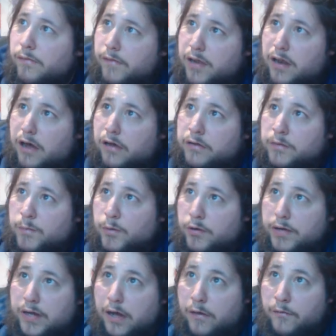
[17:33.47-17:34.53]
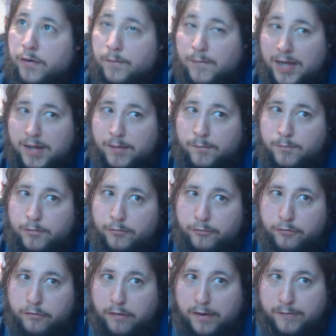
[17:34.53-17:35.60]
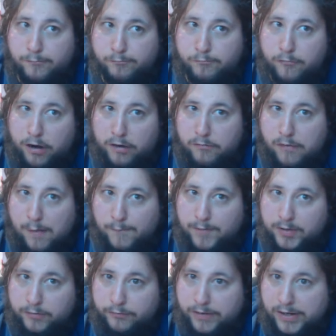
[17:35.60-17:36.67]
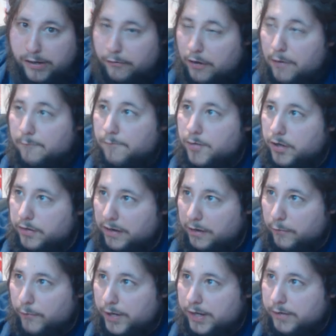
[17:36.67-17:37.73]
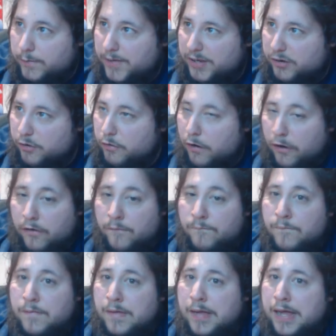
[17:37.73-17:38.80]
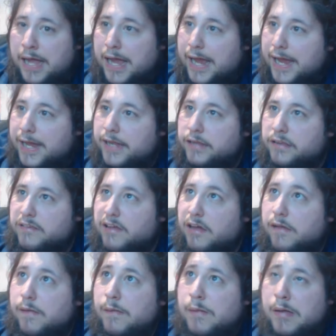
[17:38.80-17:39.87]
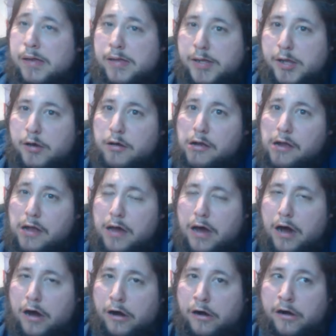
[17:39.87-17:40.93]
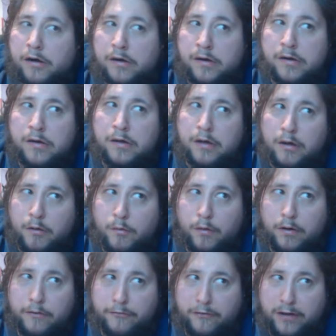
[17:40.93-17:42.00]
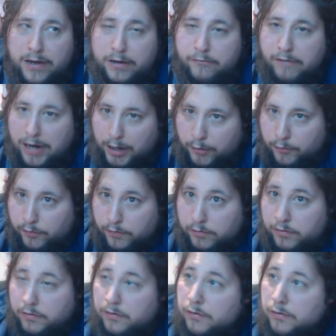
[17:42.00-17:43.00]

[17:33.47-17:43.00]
the last point I want to make before I wrap this video up, because I don't want it to be too long, is that you look at our qualifying records